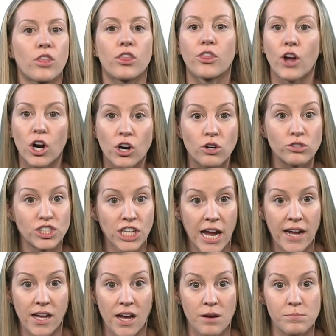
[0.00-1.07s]
thorough
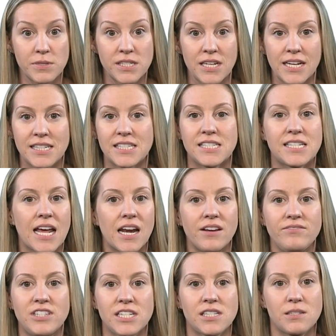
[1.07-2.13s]
checkups instead of
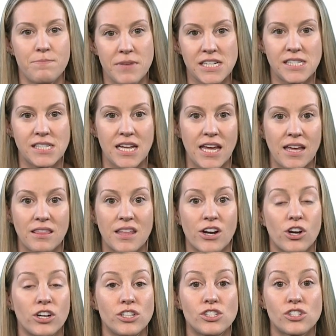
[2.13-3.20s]
dismissing their
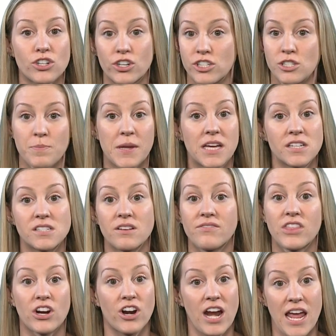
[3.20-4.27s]
concerns because of
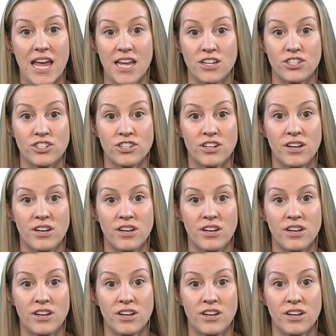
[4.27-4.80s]
their age.